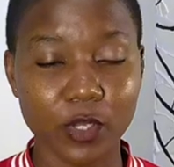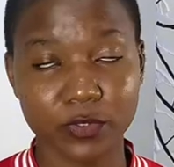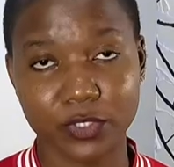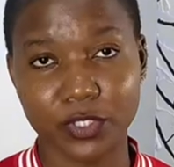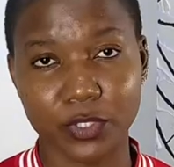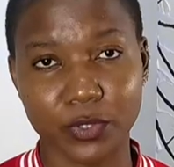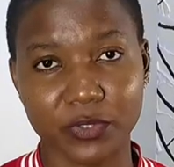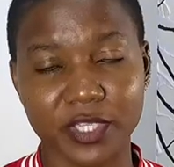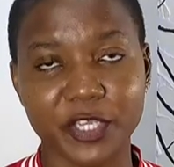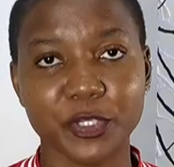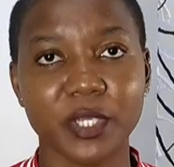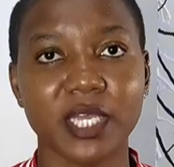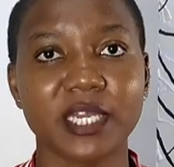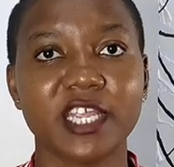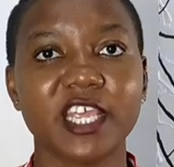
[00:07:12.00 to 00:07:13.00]
also that
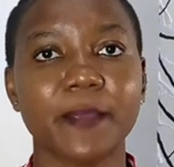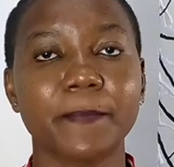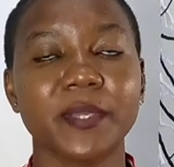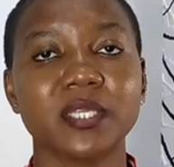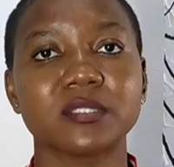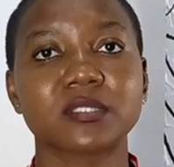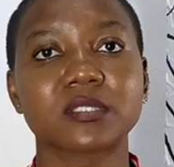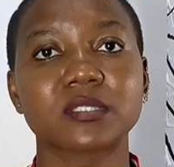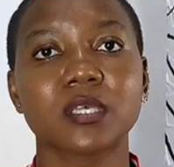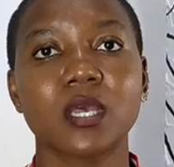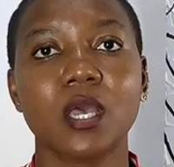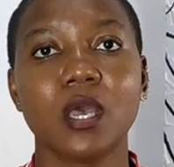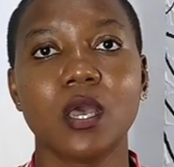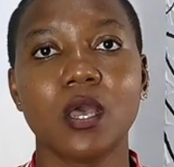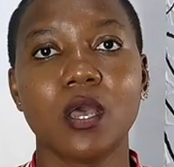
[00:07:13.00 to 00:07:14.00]
you can keep it
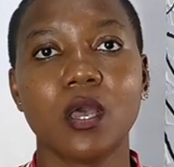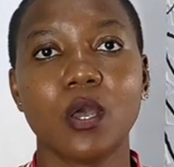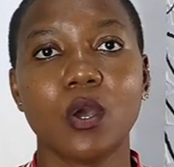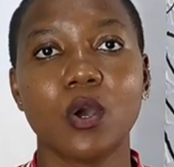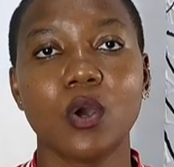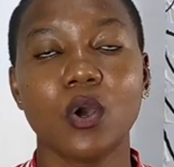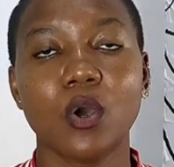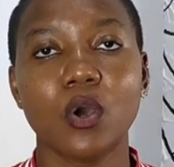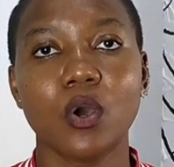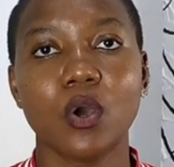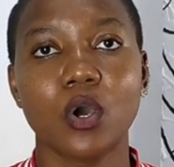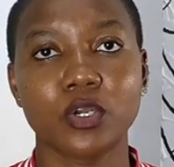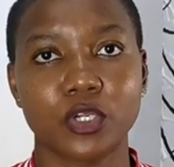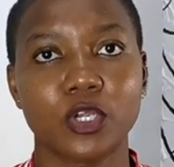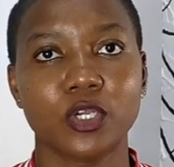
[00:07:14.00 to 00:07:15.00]

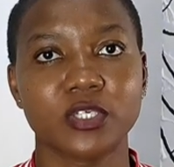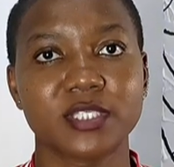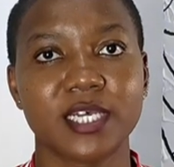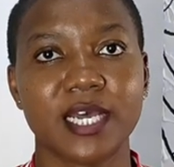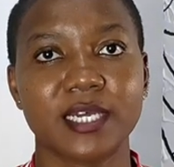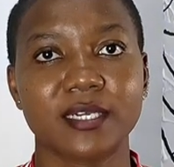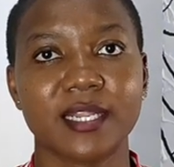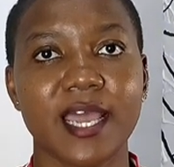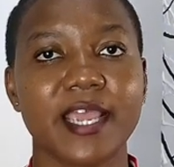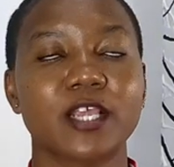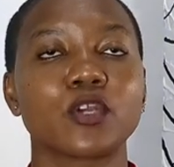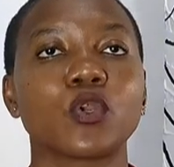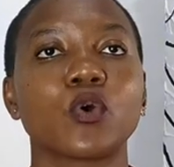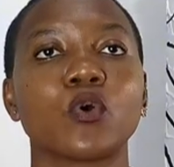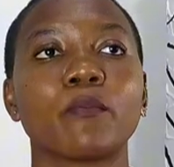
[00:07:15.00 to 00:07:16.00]
uncluttered,
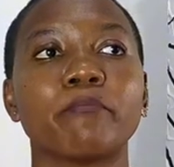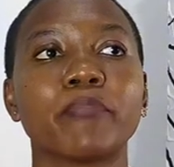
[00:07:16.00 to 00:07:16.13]
like no